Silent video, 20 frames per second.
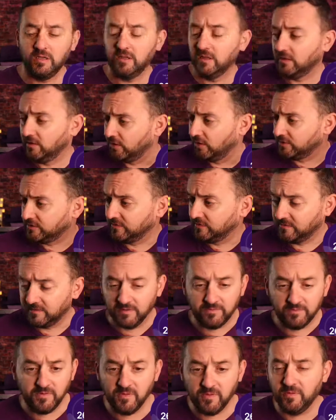lots of
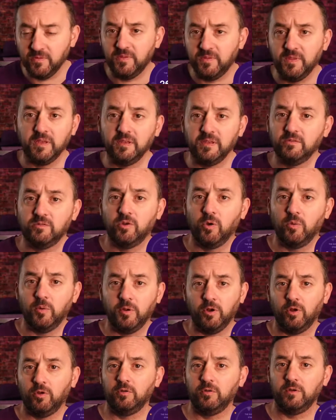different things going
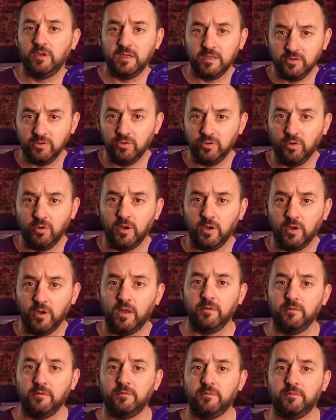on in your
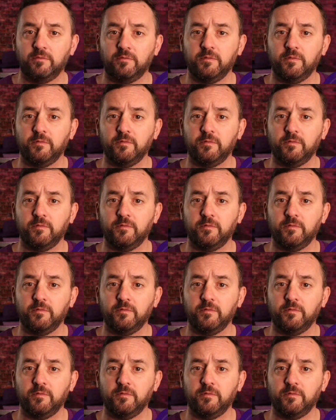life.